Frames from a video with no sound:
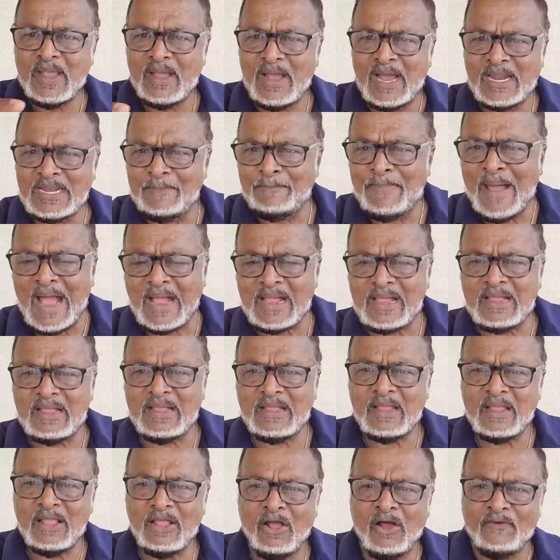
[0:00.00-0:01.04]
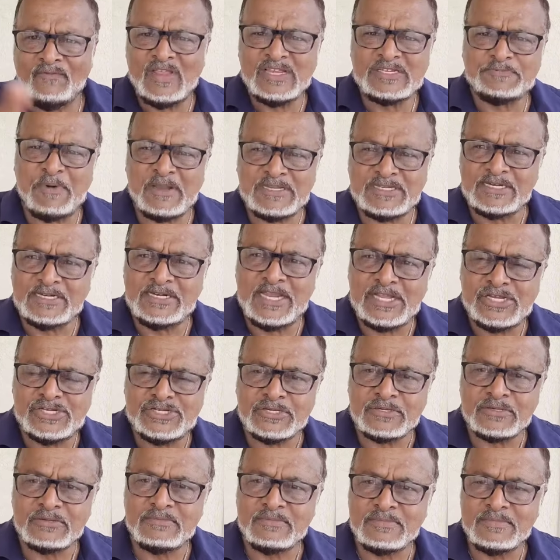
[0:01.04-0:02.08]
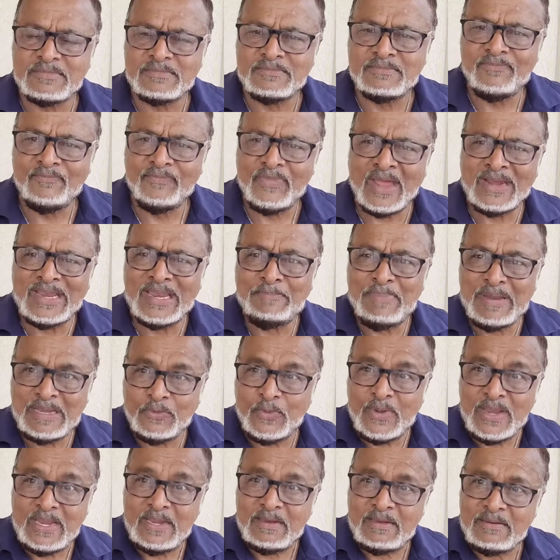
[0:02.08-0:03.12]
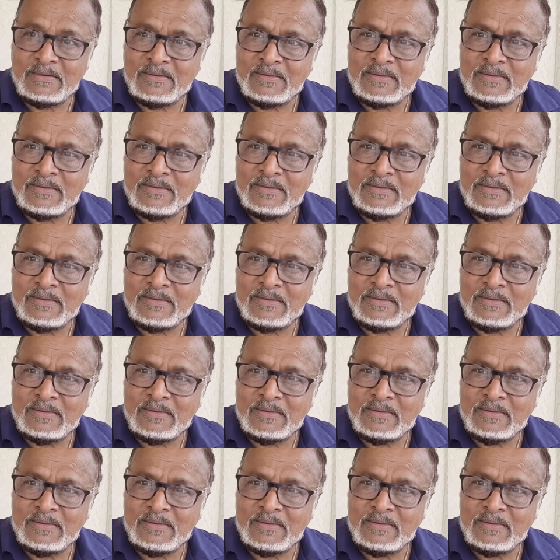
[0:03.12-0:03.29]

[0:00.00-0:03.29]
at the back of this presentation and in between.